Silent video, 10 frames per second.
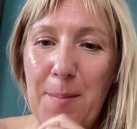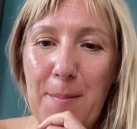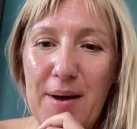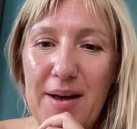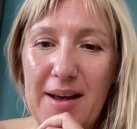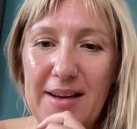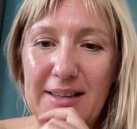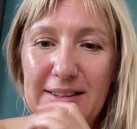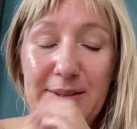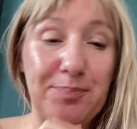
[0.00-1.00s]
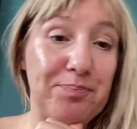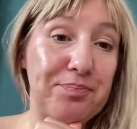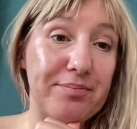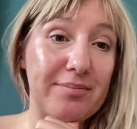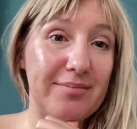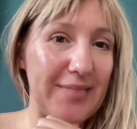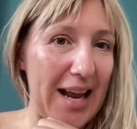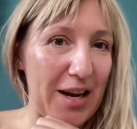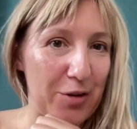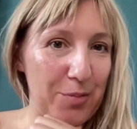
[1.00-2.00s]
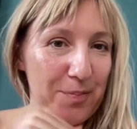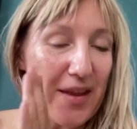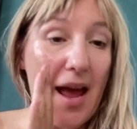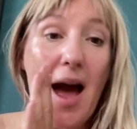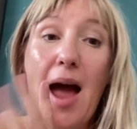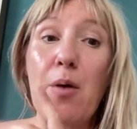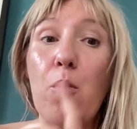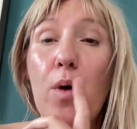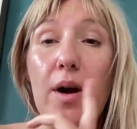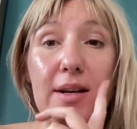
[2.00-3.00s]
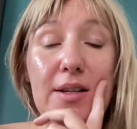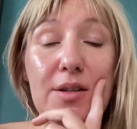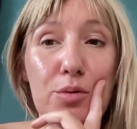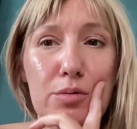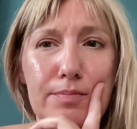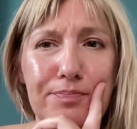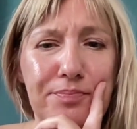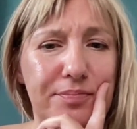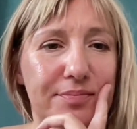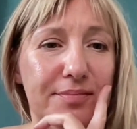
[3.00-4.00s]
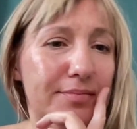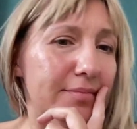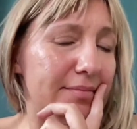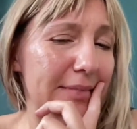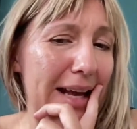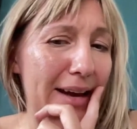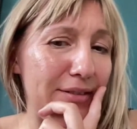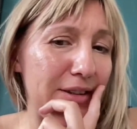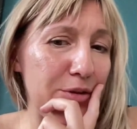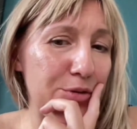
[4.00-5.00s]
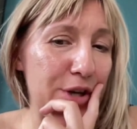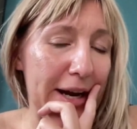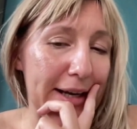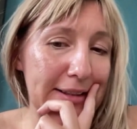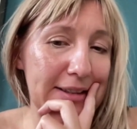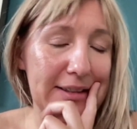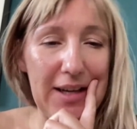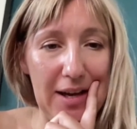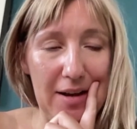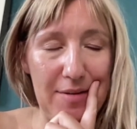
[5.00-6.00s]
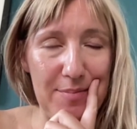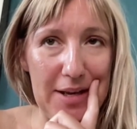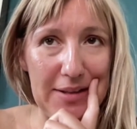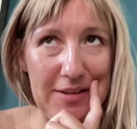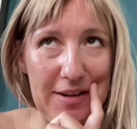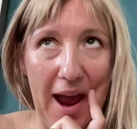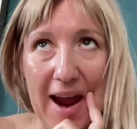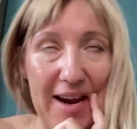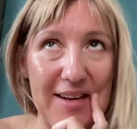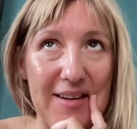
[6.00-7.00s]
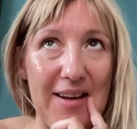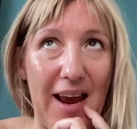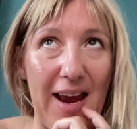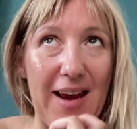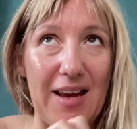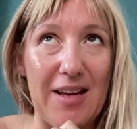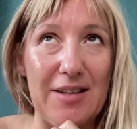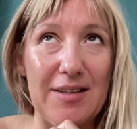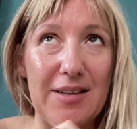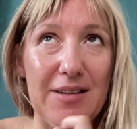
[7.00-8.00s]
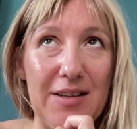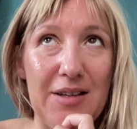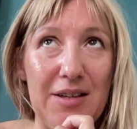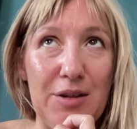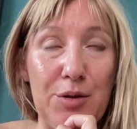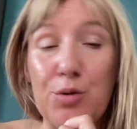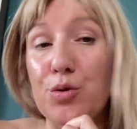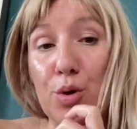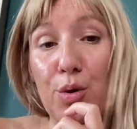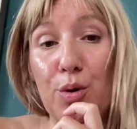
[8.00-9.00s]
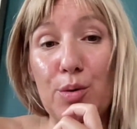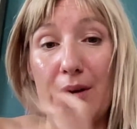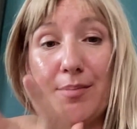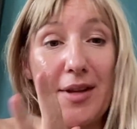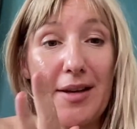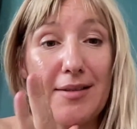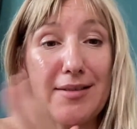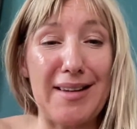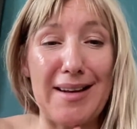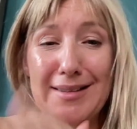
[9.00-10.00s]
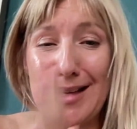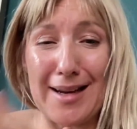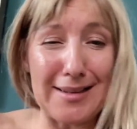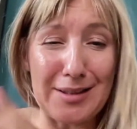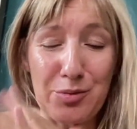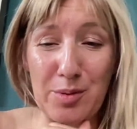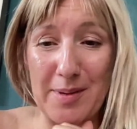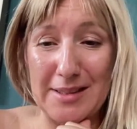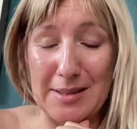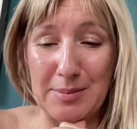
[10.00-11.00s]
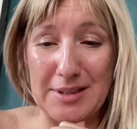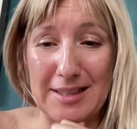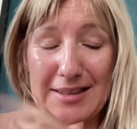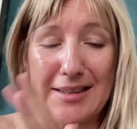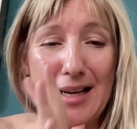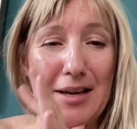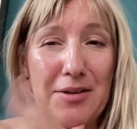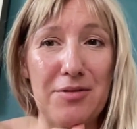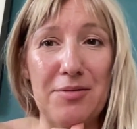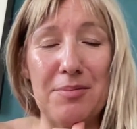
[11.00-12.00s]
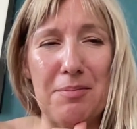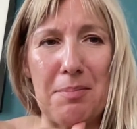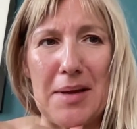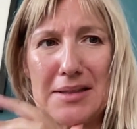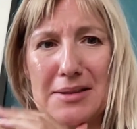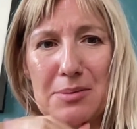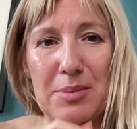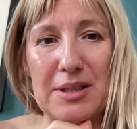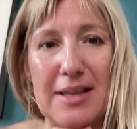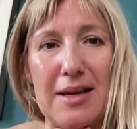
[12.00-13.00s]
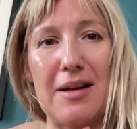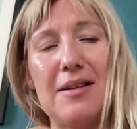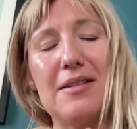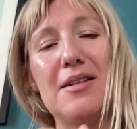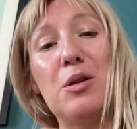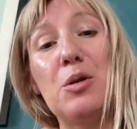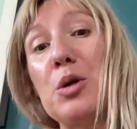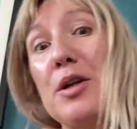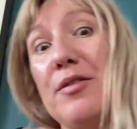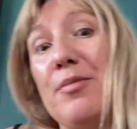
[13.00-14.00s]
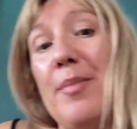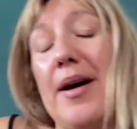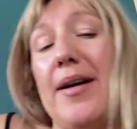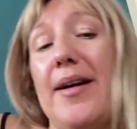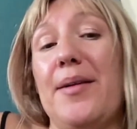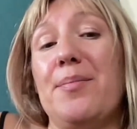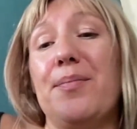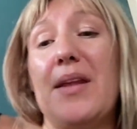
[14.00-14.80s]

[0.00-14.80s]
But hello, I wanted to have a little chat, a little hang, and show you something that I did with my Substack that kind of messed a bit the look of my